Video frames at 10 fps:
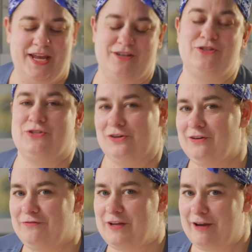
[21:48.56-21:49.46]
can
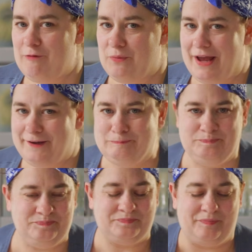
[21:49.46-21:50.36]
serve Vienna bread.
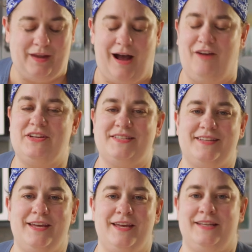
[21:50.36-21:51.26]

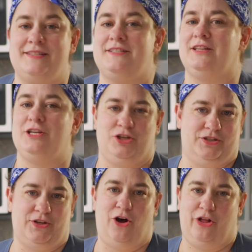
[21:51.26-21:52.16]
Obviously, it's
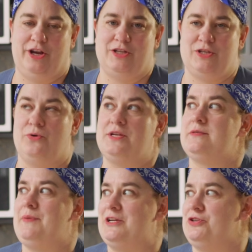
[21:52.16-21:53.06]
delicious all on its own,
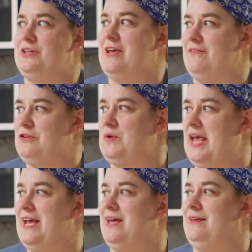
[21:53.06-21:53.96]
especially if you
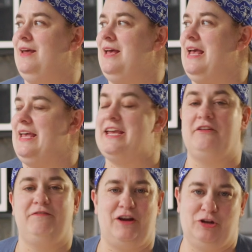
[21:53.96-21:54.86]
can eat
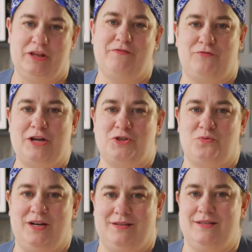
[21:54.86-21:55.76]
a fairly fresh
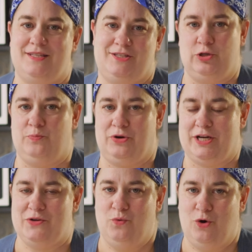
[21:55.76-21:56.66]
one still
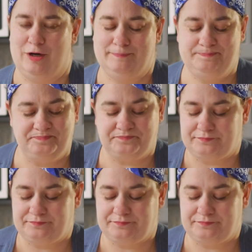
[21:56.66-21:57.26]
pretty warm.